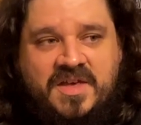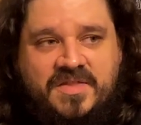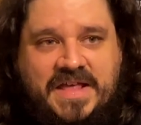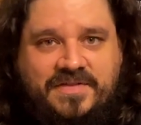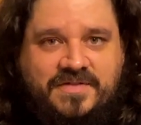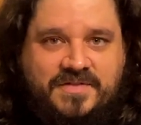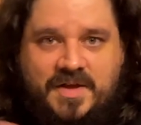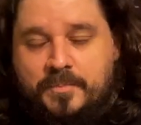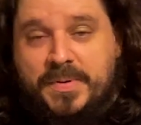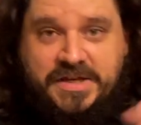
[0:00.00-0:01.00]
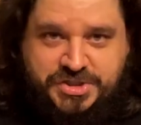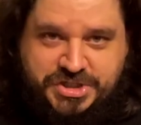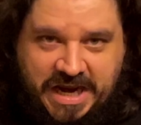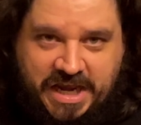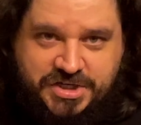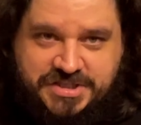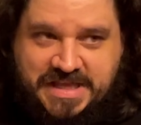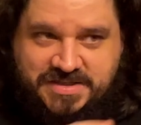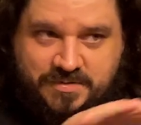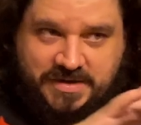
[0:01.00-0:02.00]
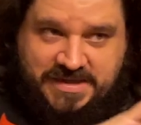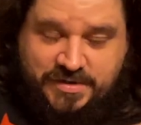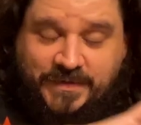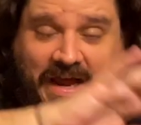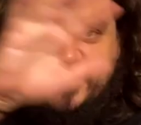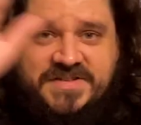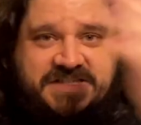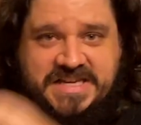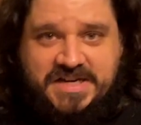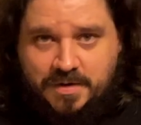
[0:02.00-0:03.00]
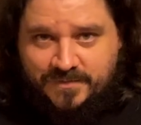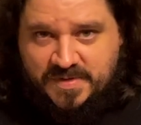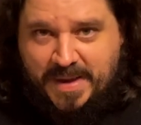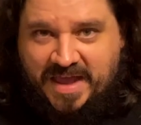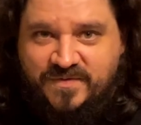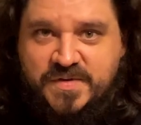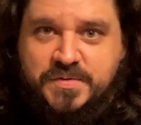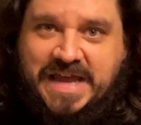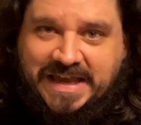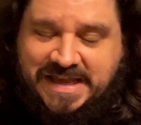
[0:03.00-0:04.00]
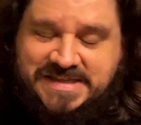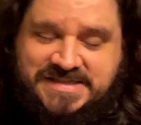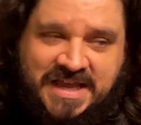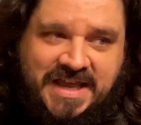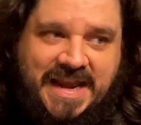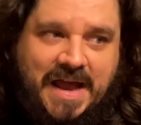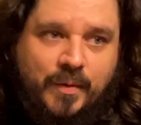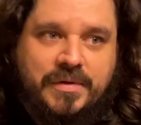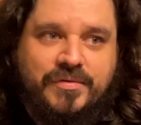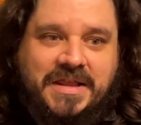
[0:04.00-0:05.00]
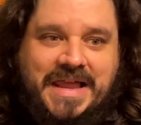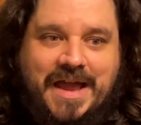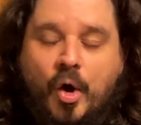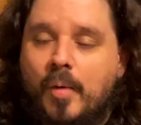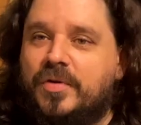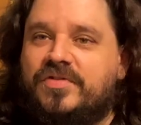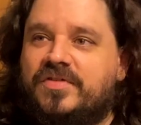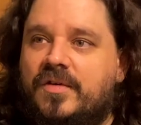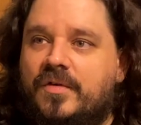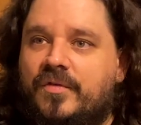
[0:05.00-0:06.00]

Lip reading: That's a big change that you've kind of seen over the past few decades. Now we rely almost